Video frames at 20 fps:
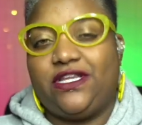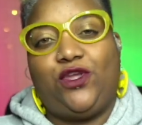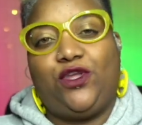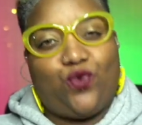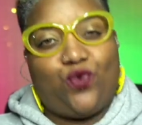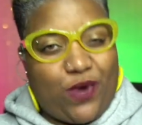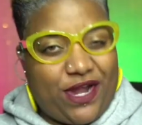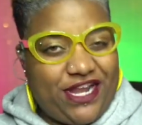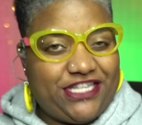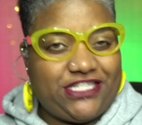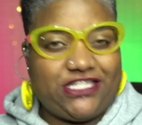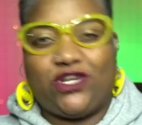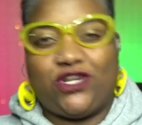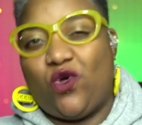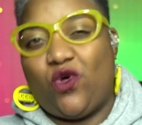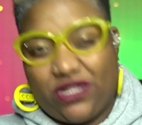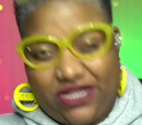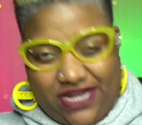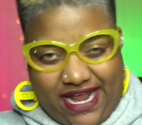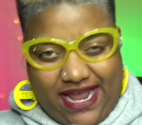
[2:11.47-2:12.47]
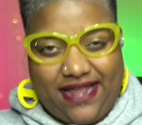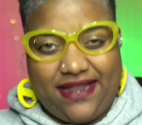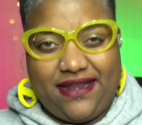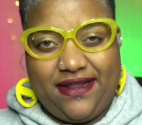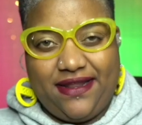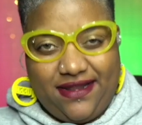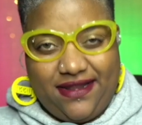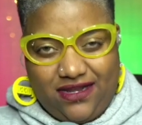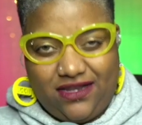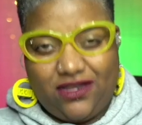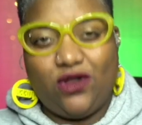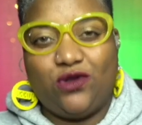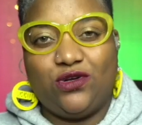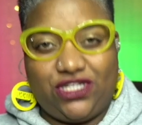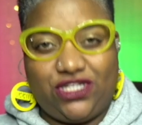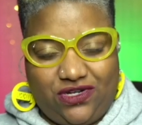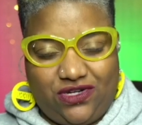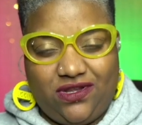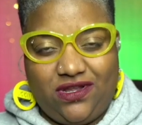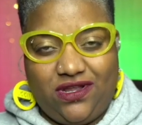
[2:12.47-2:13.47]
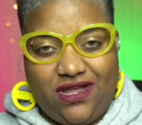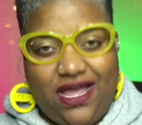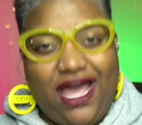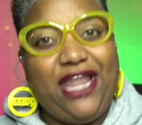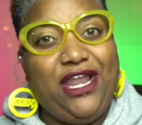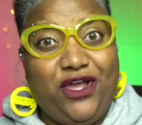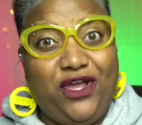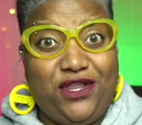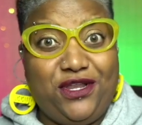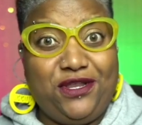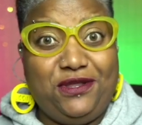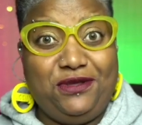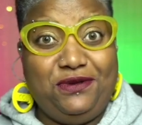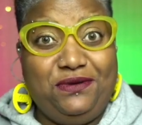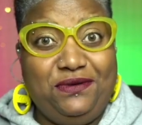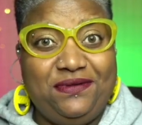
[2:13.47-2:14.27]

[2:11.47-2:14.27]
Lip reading: your race and all of that, don't you? I know you do.